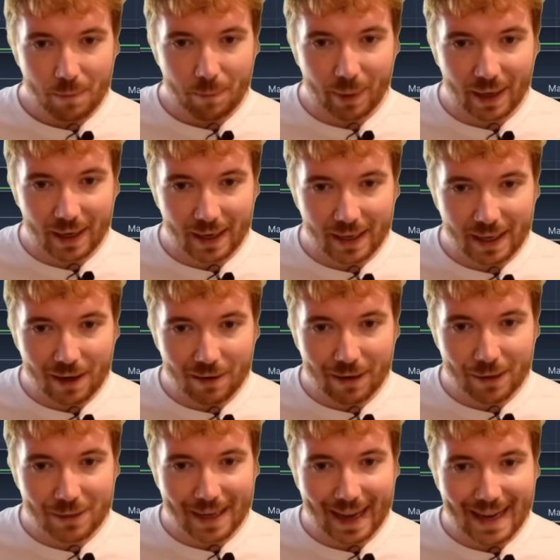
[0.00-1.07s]
by
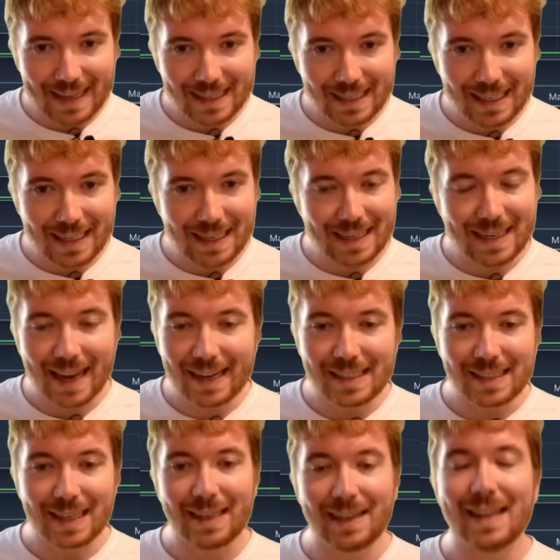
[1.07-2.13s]
around 18,
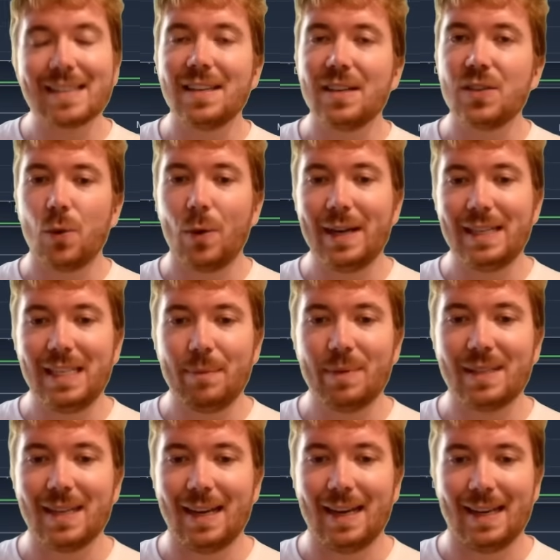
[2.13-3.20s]
19, less than
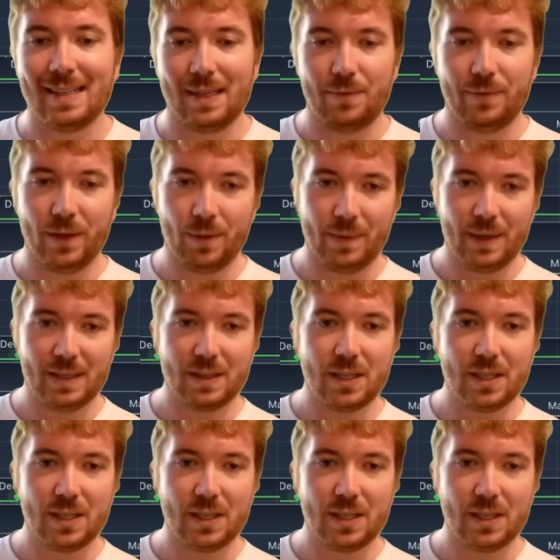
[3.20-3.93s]
20% as I film this.